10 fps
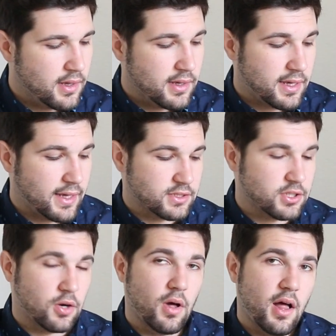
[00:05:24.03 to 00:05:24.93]
Okay,
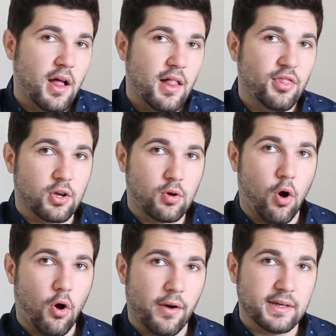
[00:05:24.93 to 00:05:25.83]
so the
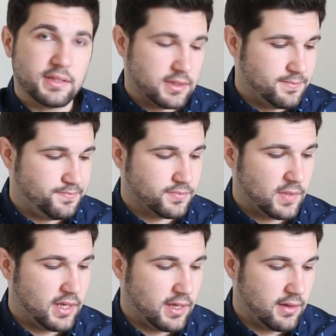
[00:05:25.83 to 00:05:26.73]
chorus
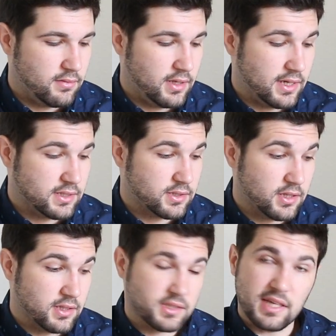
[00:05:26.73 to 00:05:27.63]
is
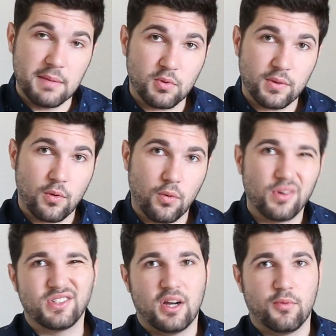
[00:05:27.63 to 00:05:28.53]
same 3
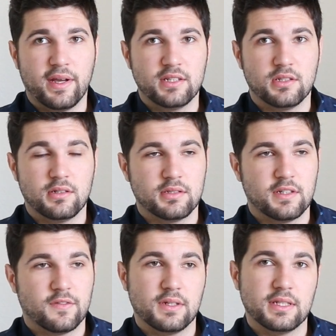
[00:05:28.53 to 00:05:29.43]
chords arranged a little
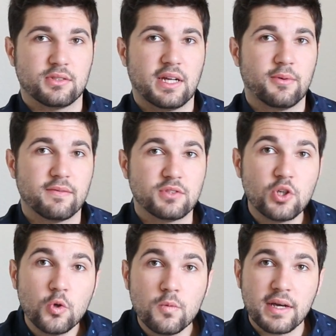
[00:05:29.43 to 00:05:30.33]
differently. So now we have
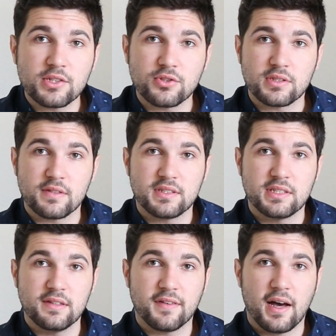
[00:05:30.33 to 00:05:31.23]
2 measures of
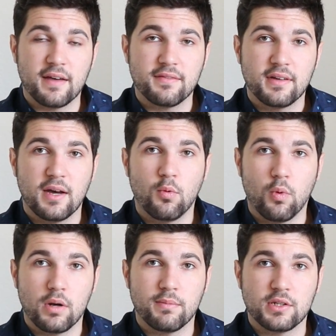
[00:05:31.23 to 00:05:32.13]
C5,
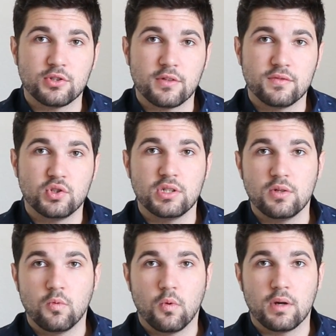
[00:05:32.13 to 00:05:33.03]
1 measure of G,
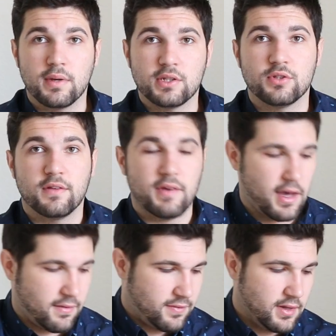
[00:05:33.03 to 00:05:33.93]
1 measure of F.
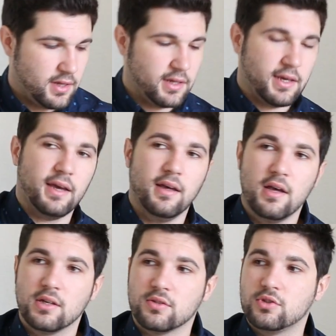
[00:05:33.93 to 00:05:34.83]
Okay,
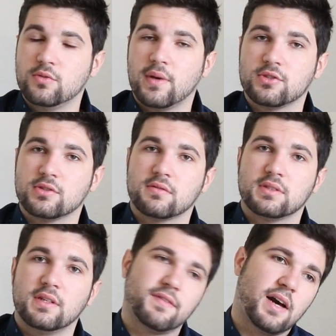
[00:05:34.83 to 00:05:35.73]
so 2 measures of
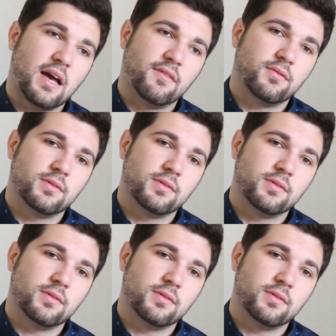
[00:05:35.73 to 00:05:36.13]
C5, 5, 6,